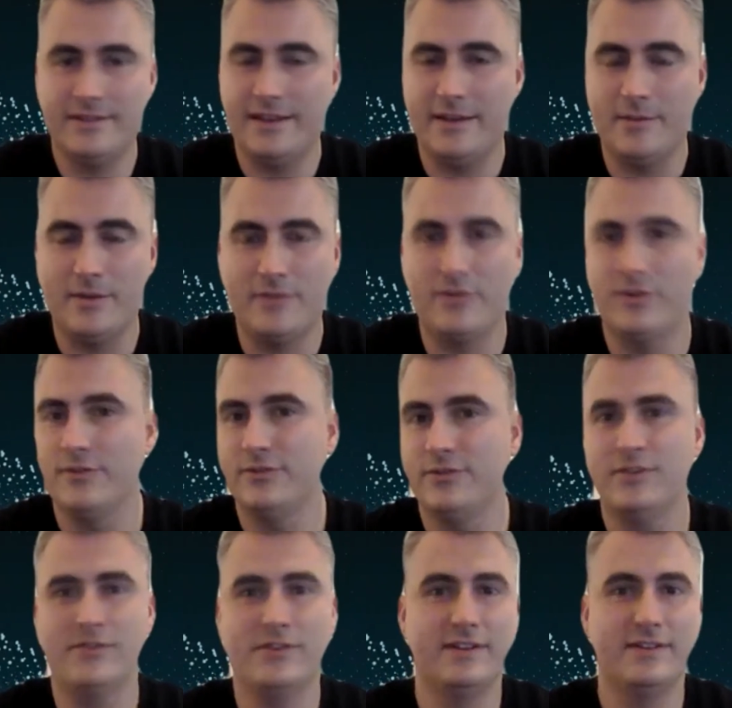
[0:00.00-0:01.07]
I've heard of
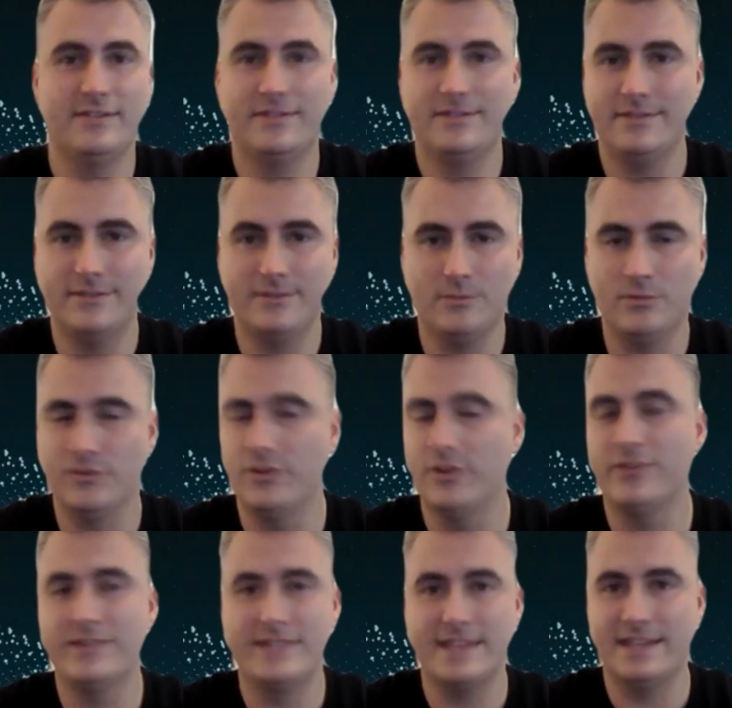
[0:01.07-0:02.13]
surveys
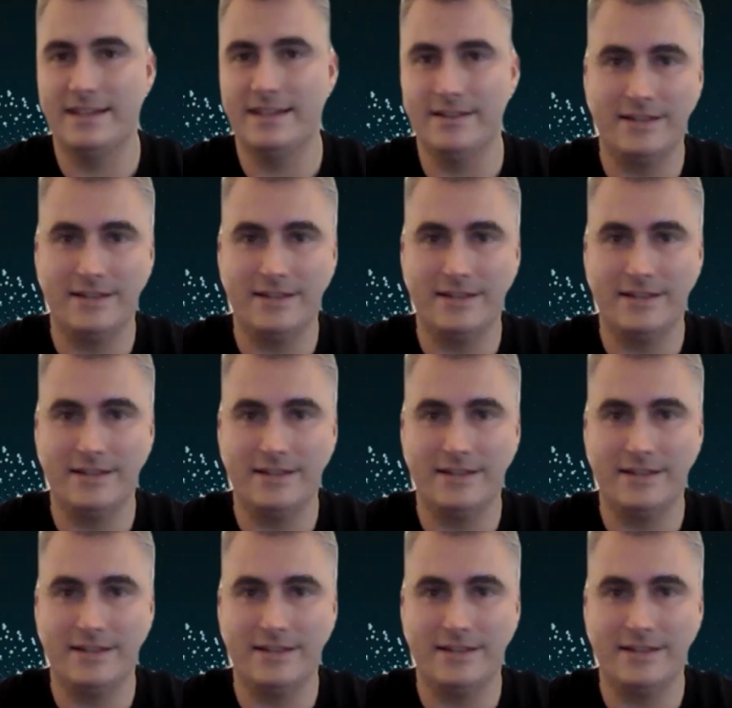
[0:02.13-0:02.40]
results taking